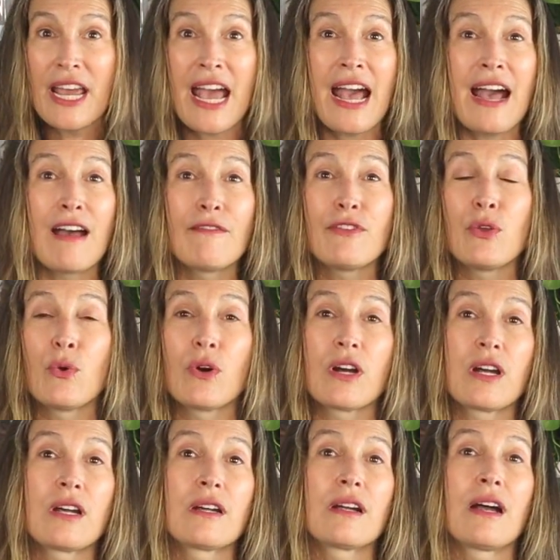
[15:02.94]
to have
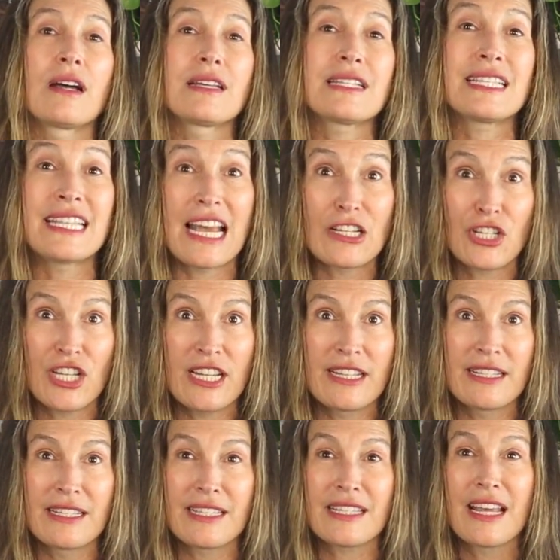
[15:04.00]
your
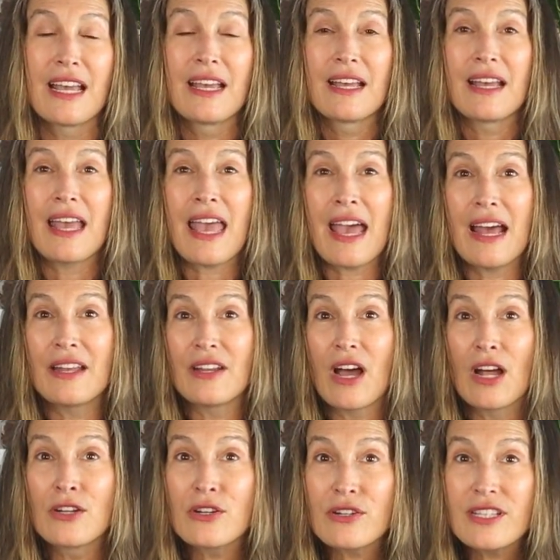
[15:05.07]
sessions, and
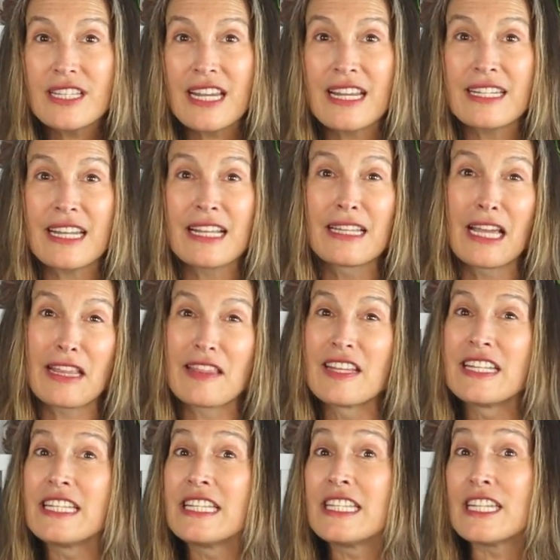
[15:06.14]
understanding like the
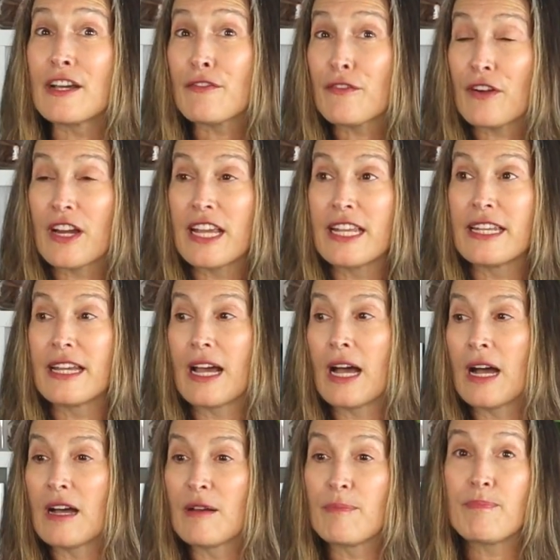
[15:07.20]
different
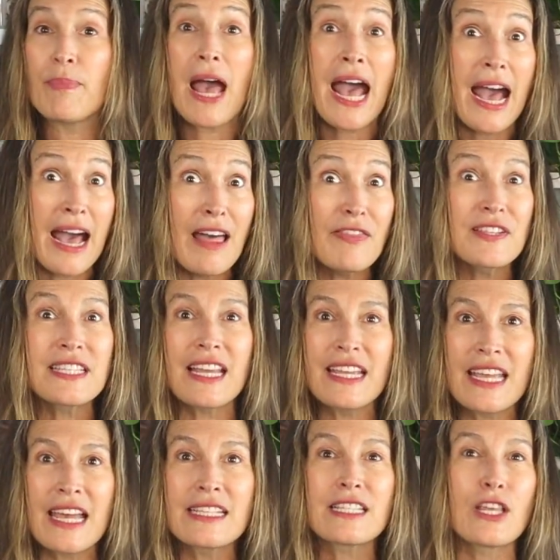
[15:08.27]
paths, I
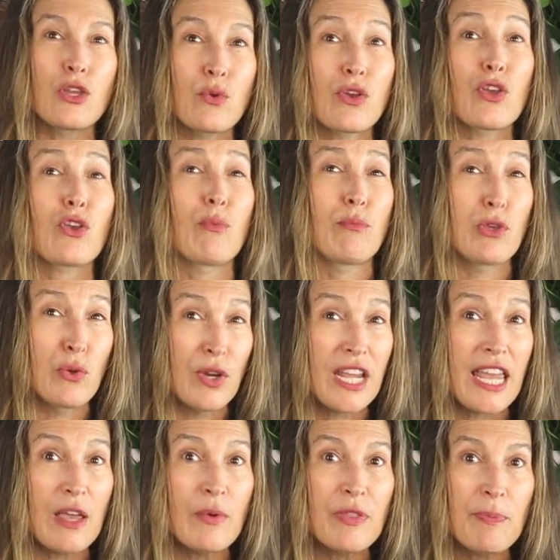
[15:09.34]
guess, that you can
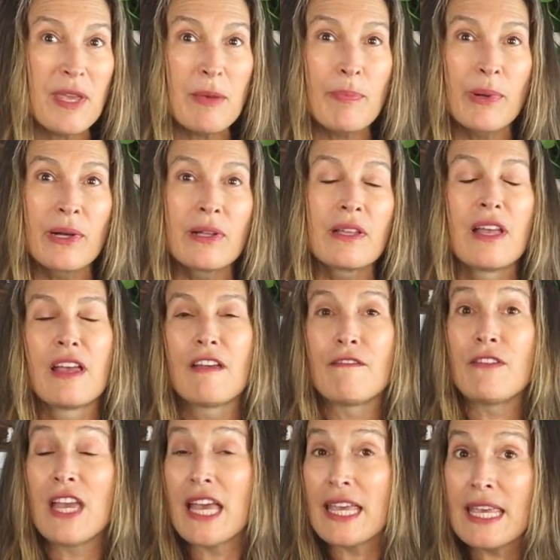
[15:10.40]
communicate with people
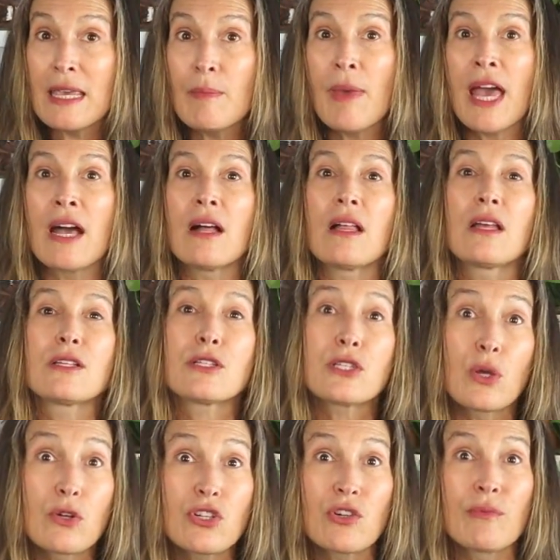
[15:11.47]
via email,
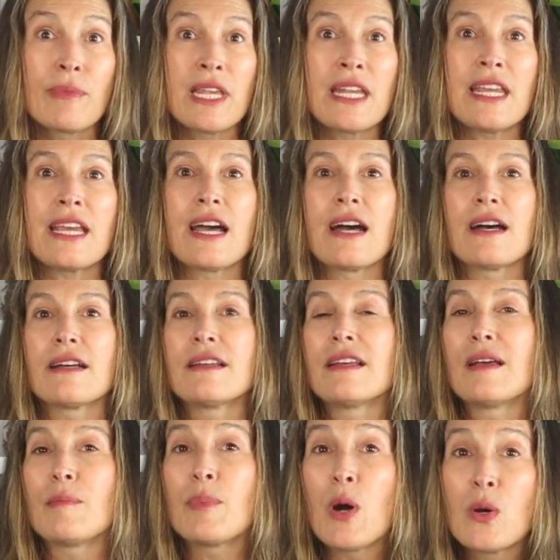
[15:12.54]
social media,
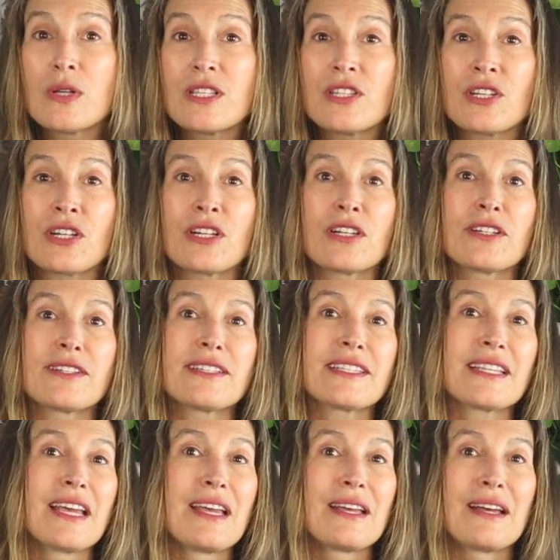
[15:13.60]
posters,